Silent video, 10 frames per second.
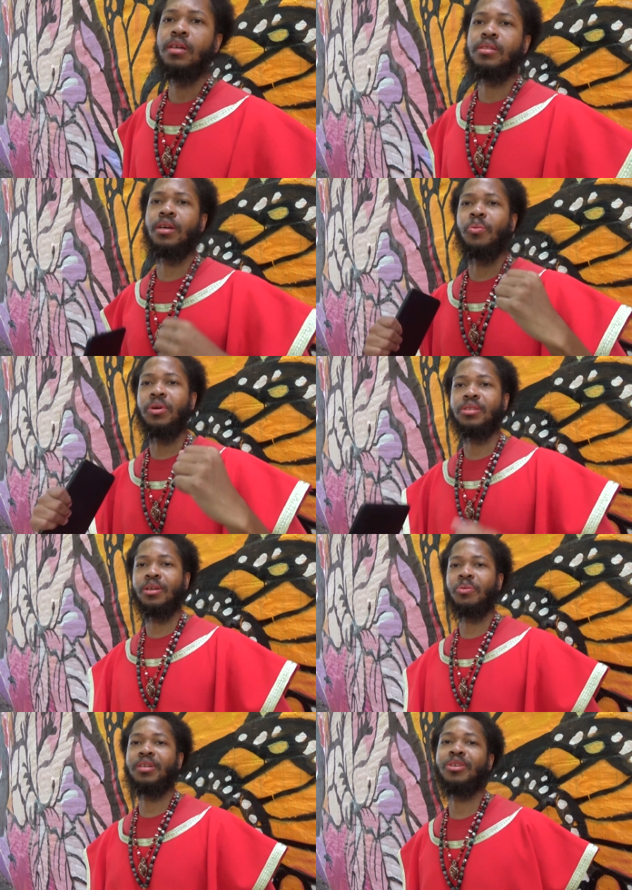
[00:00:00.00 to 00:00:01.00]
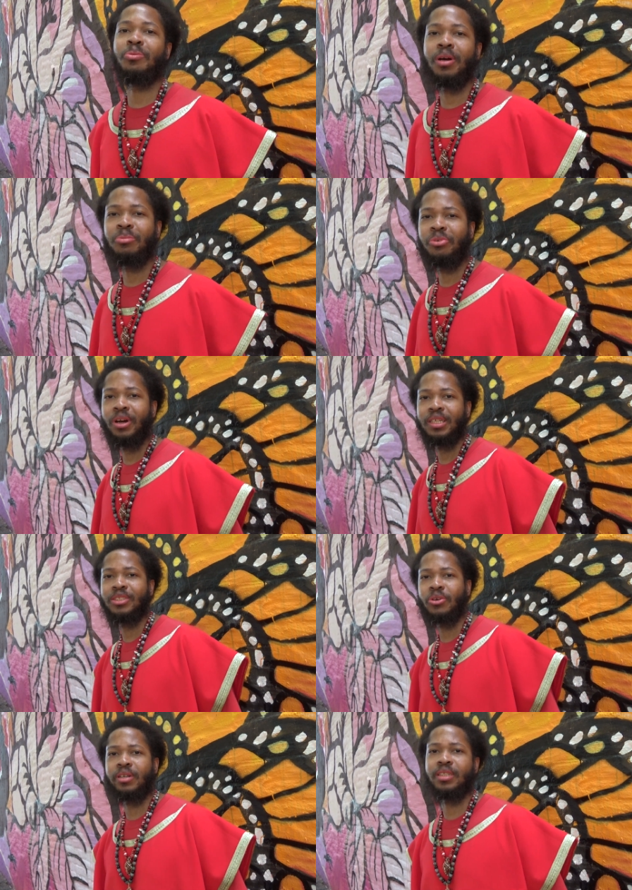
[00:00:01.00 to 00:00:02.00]
Shalom, shalom, shalom. Before I get
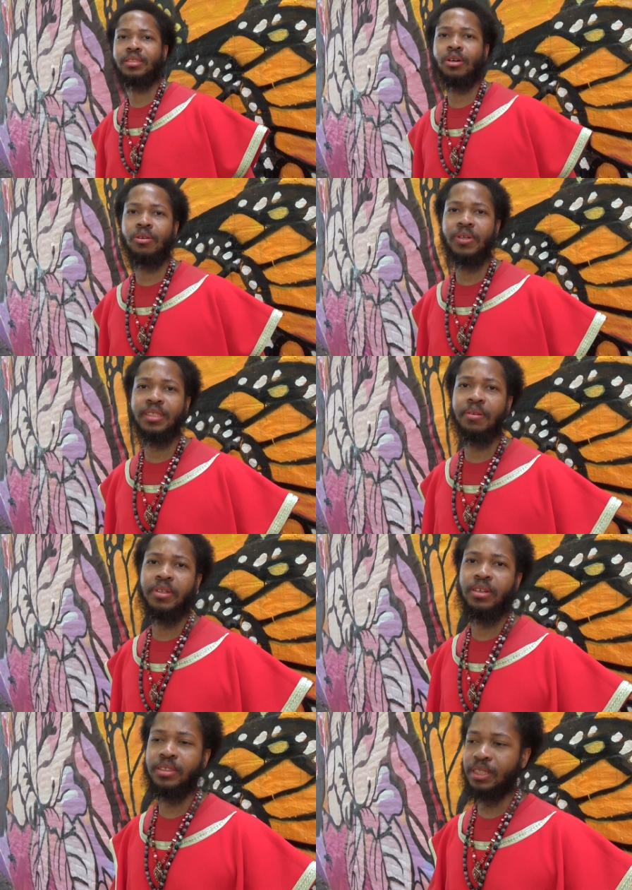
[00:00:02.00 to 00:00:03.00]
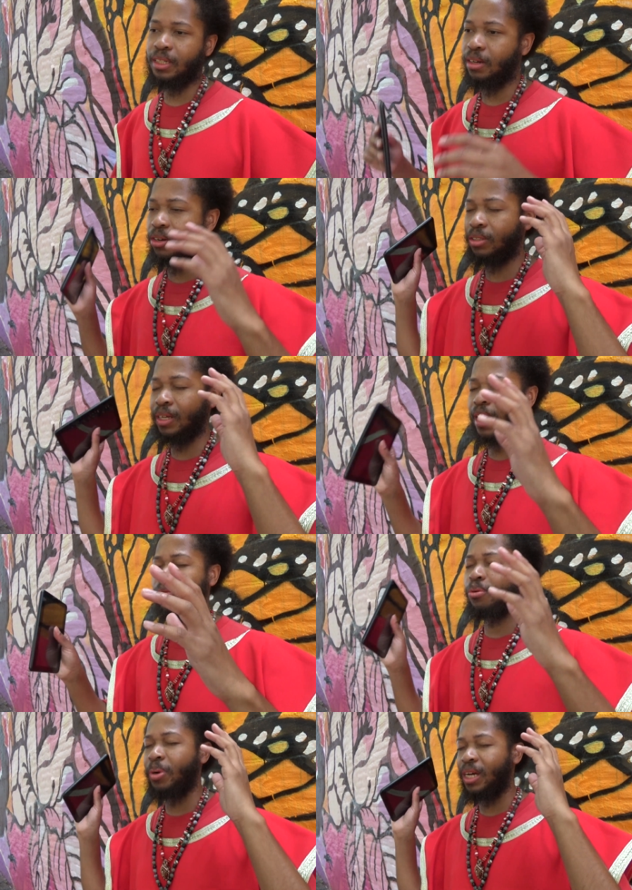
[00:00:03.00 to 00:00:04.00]
started, as always, I would love to say, call all your
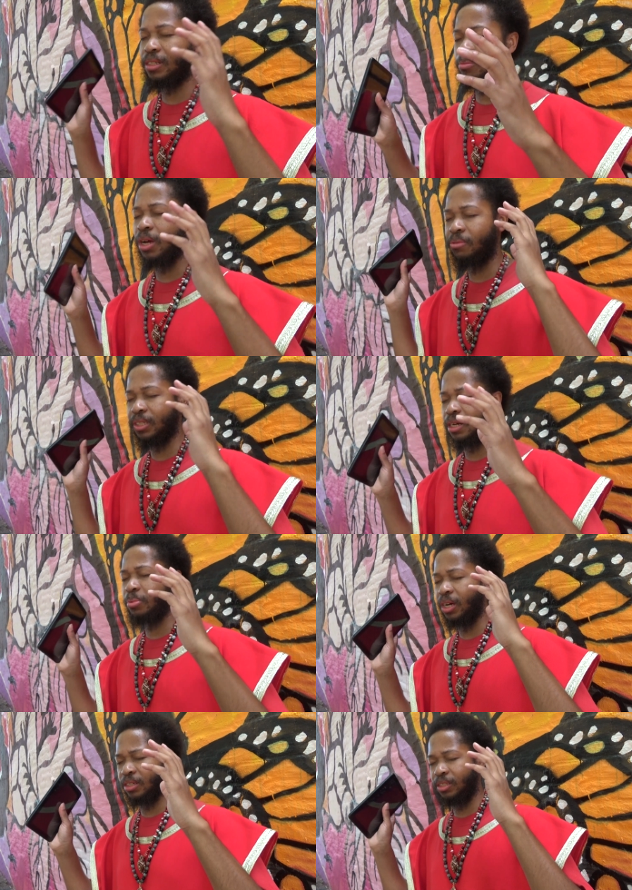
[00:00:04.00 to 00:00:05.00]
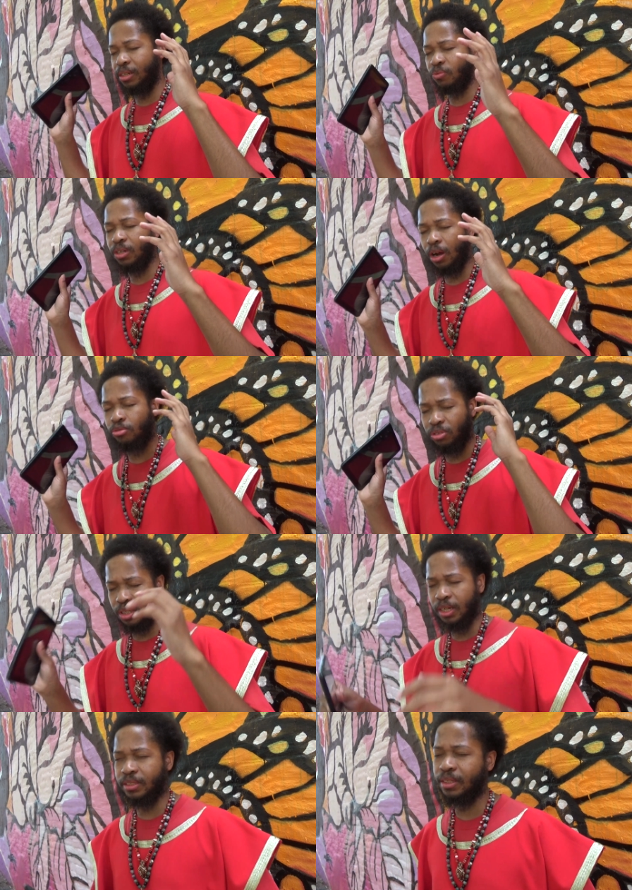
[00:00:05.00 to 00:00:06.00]
Yahweh, by Hashem, by Hashem, by Hashem, Ruach
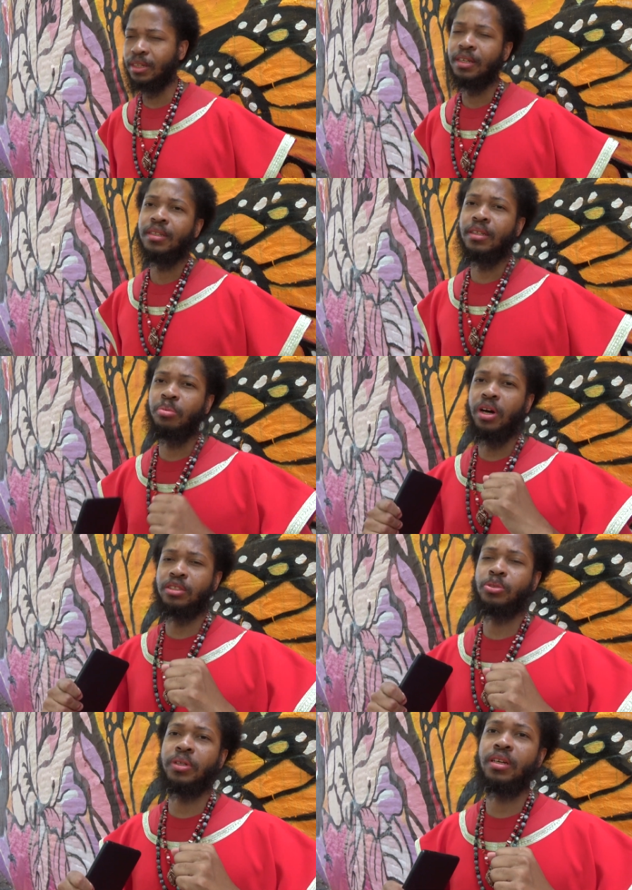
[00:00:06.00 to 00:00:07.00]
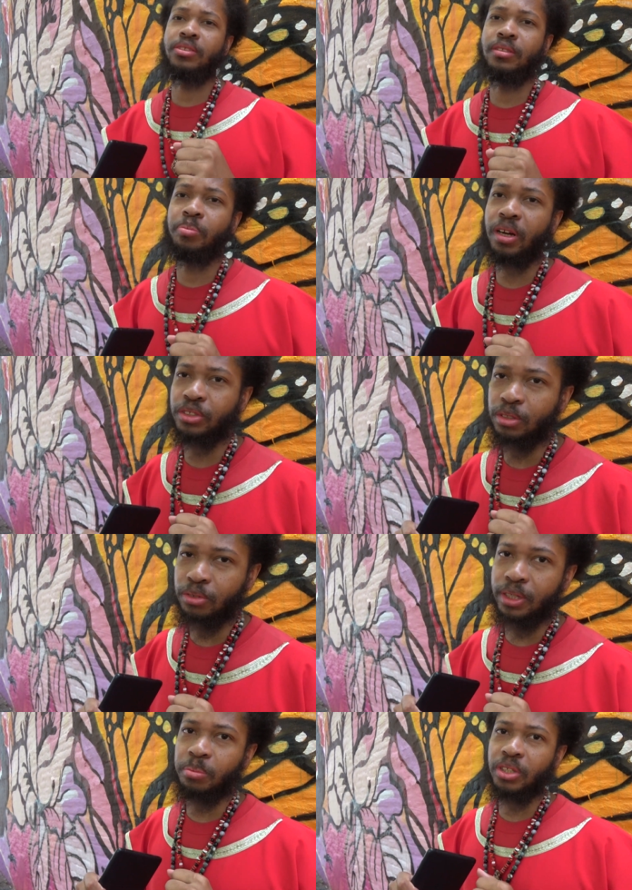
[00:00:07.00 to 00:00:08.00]
Ha Kodesh. The ones to the elders and apostles, the
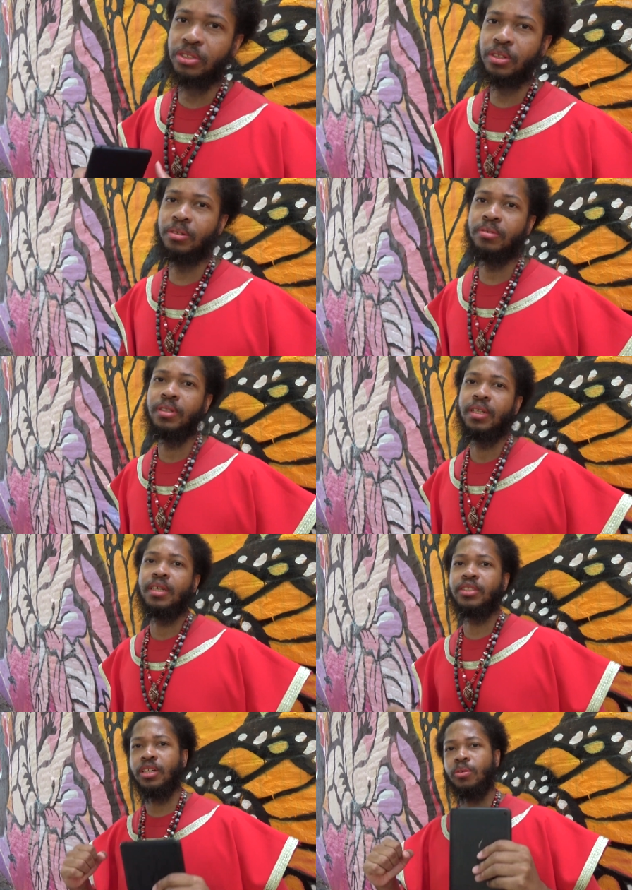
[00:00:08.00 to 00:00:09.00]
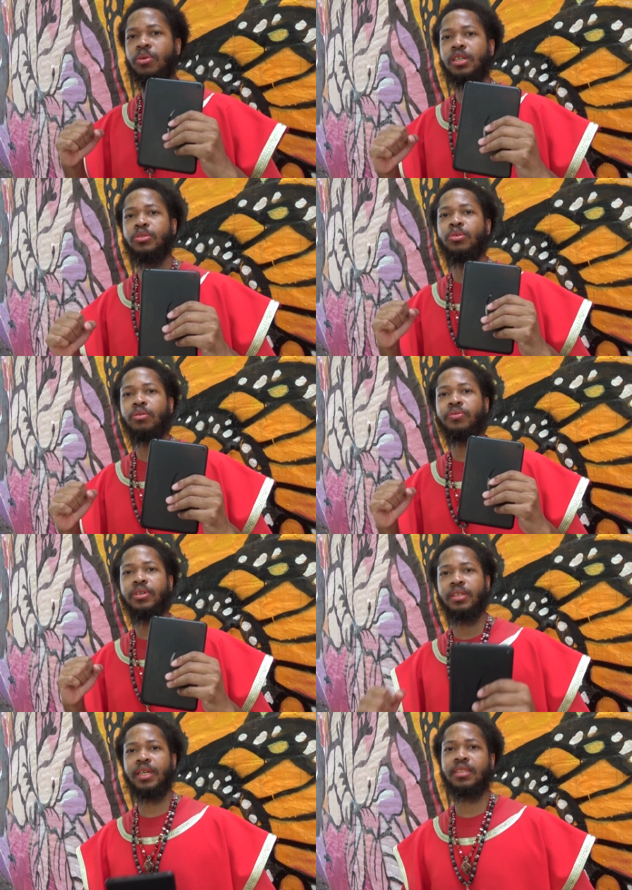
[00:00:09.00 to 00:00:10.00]
great millstone, and shalom to the Ophir
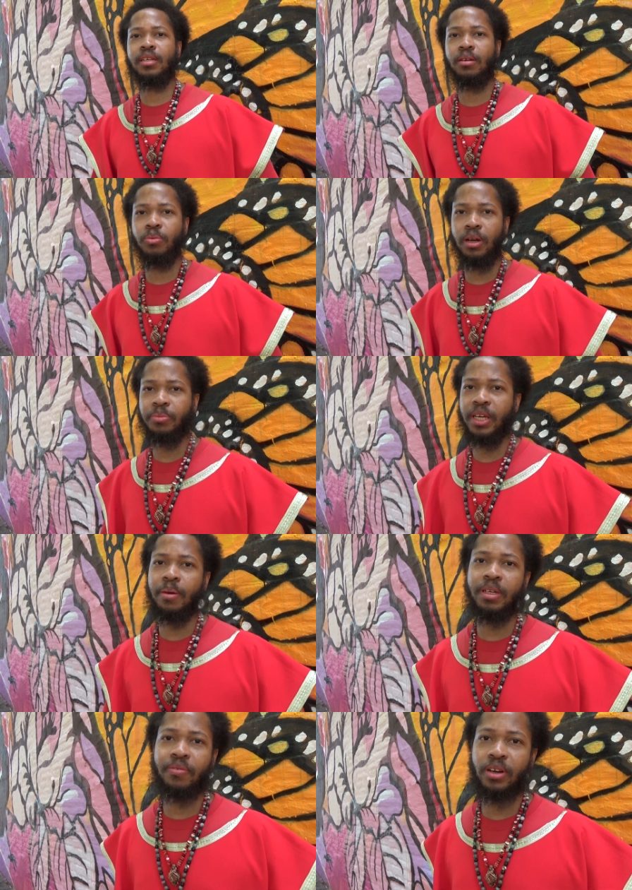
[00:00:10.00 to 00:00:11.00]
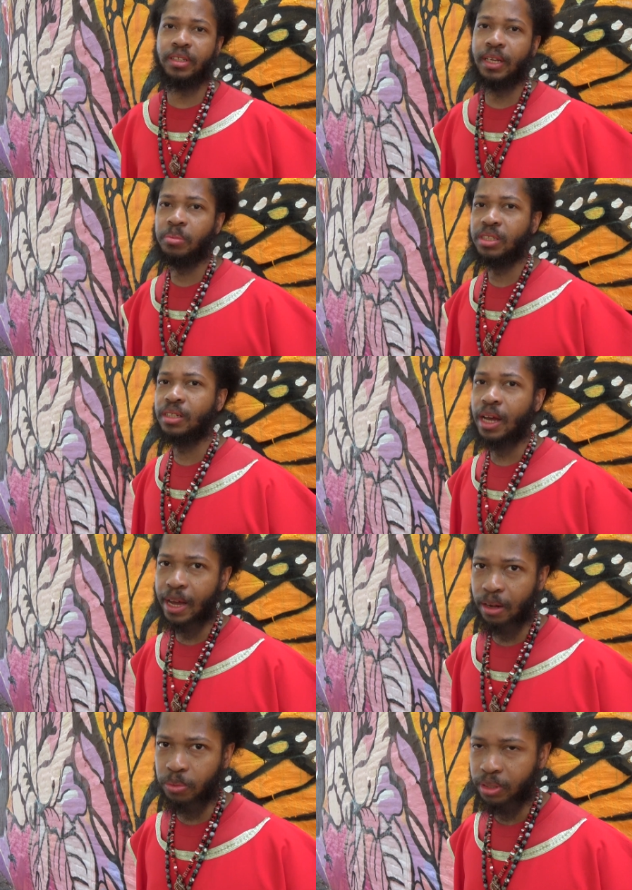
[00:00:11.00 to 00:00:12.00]
elect, shalom. The heavenly father name is
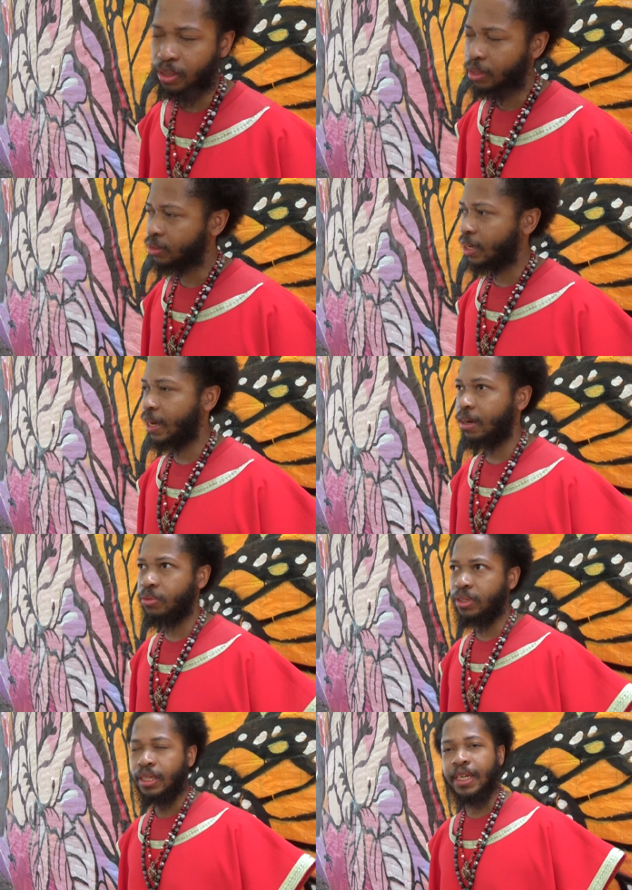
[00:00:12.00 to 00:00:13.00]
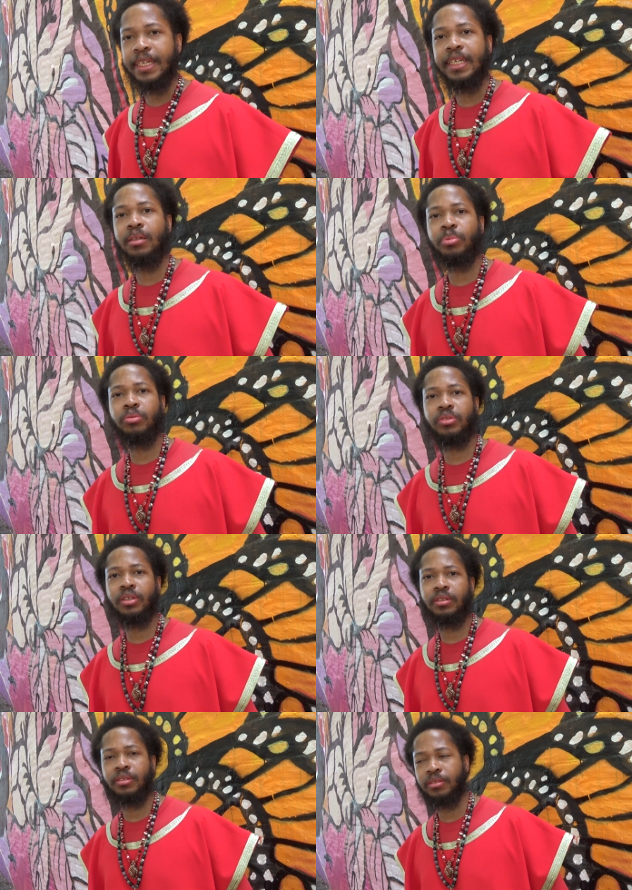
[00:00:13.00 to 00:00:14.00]
Yahweh. Yahweh in the Hebrew
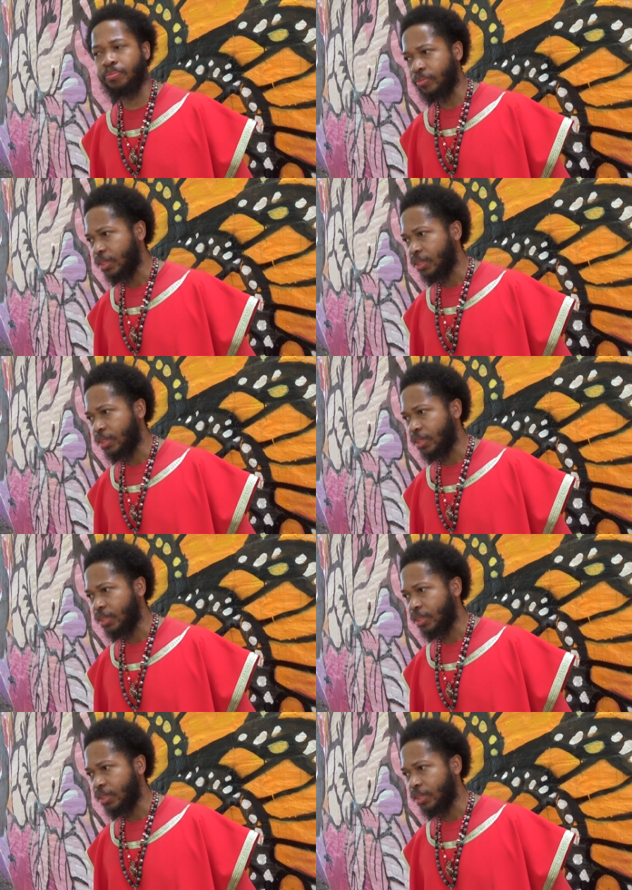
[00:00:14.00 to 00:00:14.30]
tongue